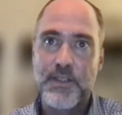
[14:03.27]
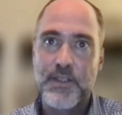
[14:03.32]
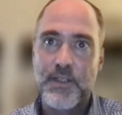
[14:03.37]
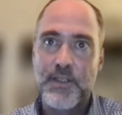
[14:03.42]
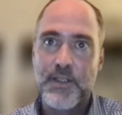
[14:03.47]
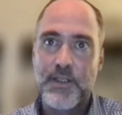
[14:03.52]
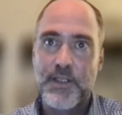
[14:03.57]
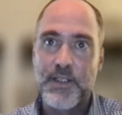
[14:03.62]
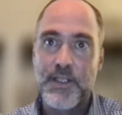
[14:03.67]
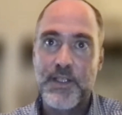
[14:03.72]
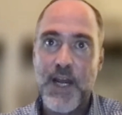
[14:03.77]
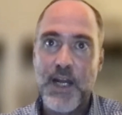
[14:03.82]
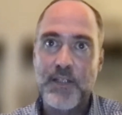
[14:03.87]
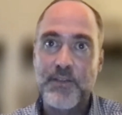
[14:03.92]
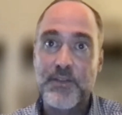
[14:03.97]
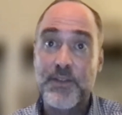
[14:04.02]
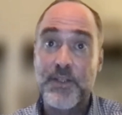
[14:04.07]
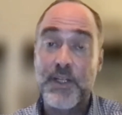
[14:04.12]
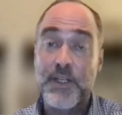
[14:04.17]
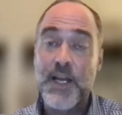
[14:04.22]
a
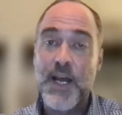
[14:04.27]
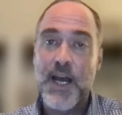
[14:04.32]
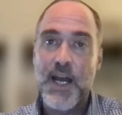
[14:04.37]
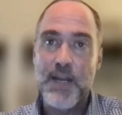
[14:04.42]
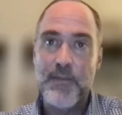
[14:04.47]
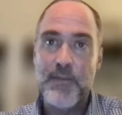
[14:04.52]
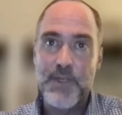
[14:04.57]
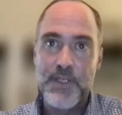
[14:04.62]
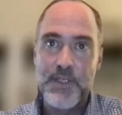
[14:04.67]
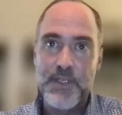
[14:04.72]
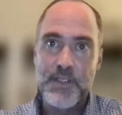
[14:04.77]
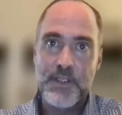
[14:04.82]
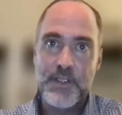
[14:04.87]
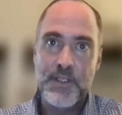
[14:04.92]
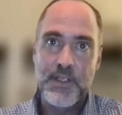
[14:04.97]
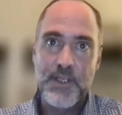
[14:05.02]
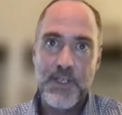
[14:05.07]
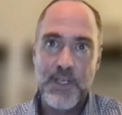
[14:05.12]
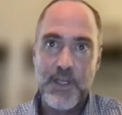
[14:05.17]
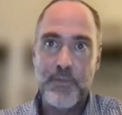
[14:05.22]
doctor, an
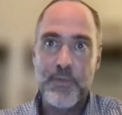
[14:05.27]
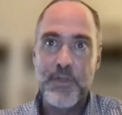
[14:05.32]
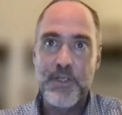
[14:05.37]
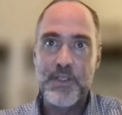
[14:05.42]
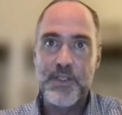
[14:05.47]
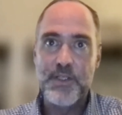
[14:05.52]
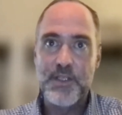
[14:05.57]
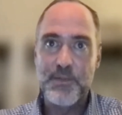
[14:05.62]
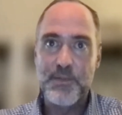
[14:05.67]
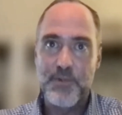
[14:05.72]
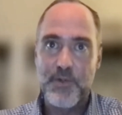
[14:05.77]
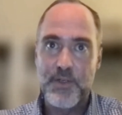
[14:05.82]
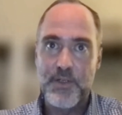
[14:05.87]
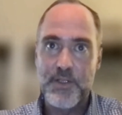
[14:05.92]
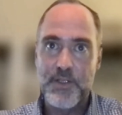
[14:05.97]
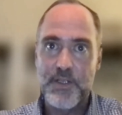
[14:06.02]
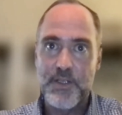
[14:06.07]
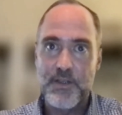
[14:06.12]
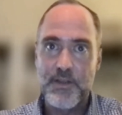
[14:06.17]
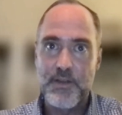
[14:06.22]
economist, a business
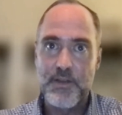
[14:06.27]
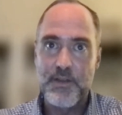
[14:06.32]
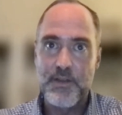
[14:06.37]
person.